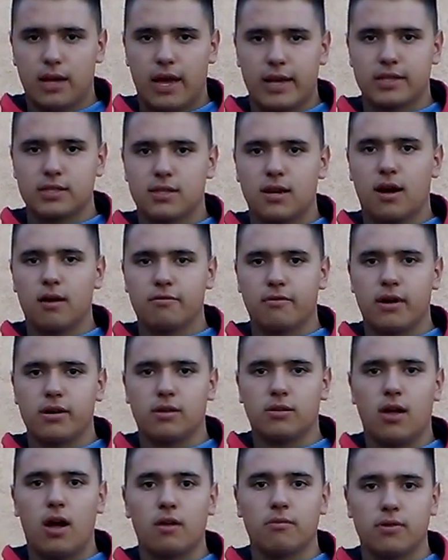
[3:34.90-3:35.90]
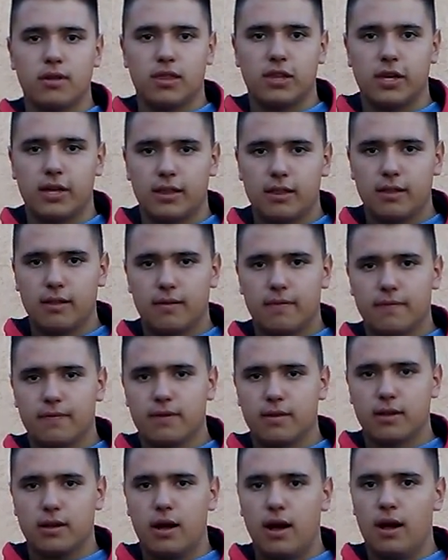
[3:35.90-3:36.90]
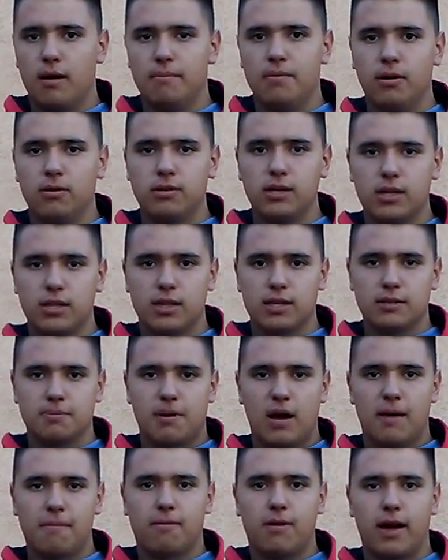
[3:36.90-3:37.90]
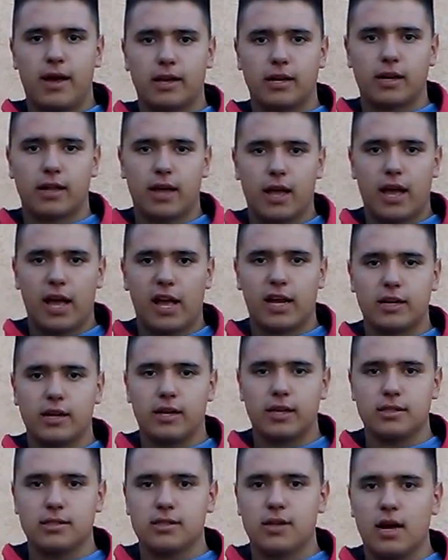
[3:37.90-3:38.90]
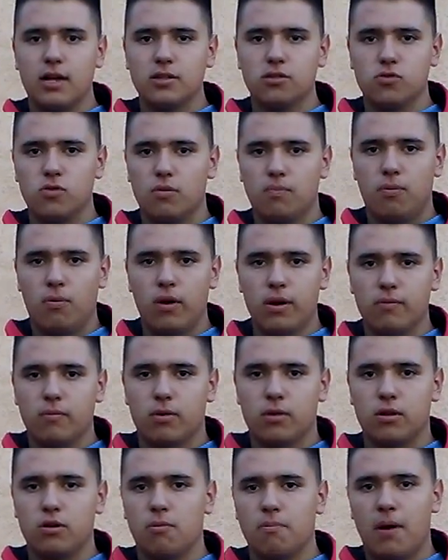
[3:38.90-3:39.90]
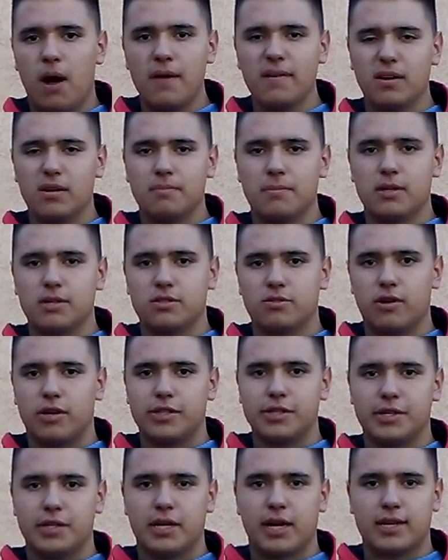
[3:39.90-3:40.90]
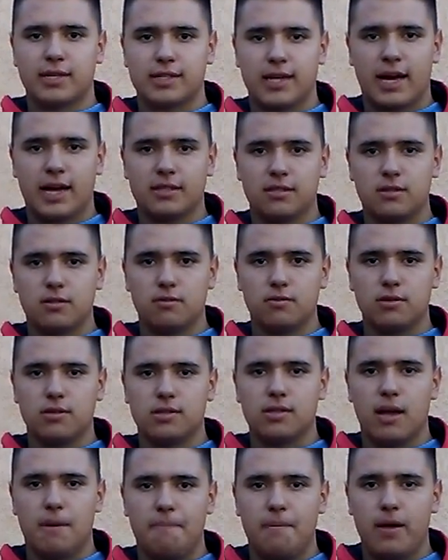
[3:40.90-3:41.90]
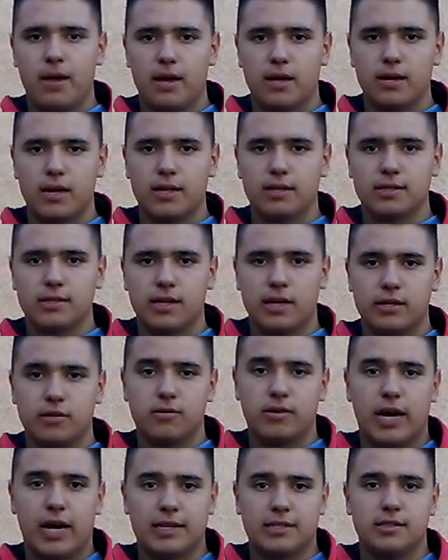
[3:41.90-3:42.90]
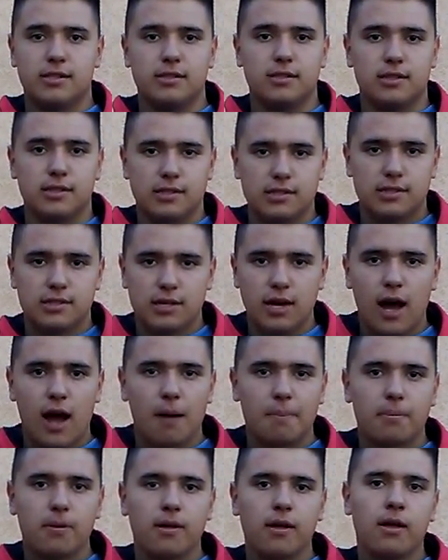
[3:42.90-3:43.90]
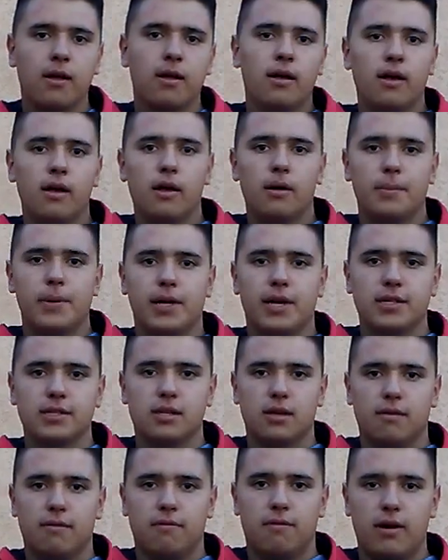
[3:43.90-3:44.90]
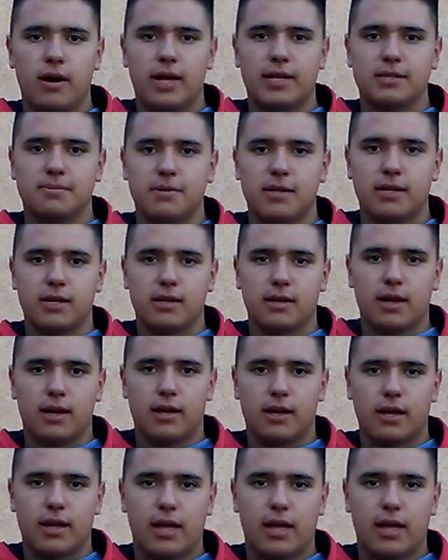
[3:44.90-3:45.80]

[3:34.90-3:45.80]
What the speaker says: has gone right along with it, building this pipeline. And it's gotten to a point where the Obama administration has had to step in and say, you guys need to stop because of what has been,